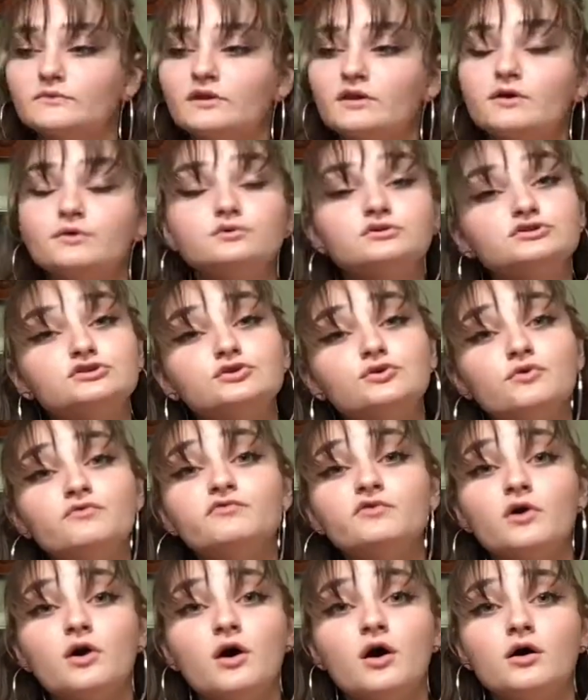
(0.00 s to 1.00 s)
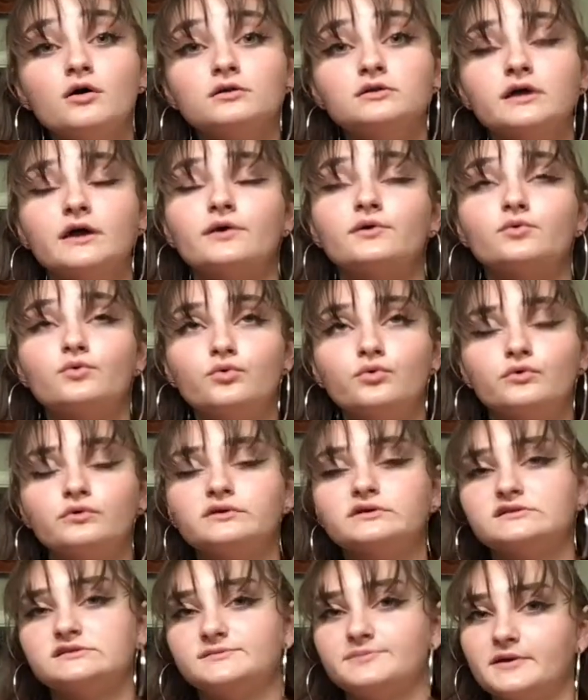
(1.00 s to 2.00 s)
It was an overall, like, cool
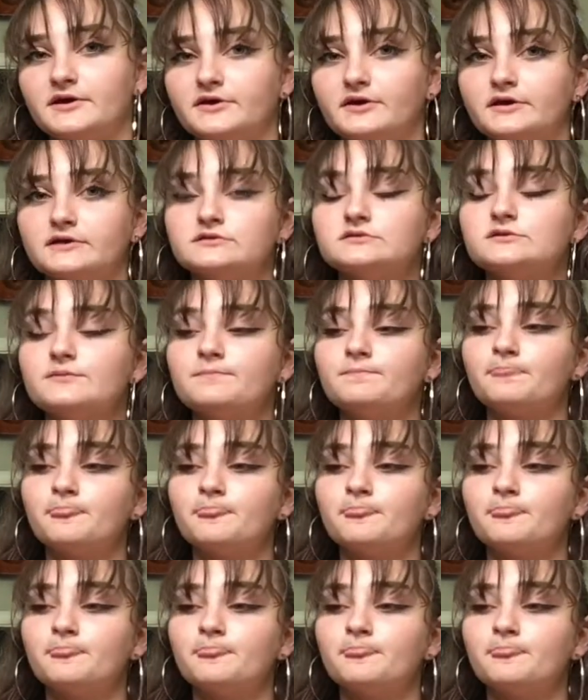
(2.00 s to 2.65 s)
experience.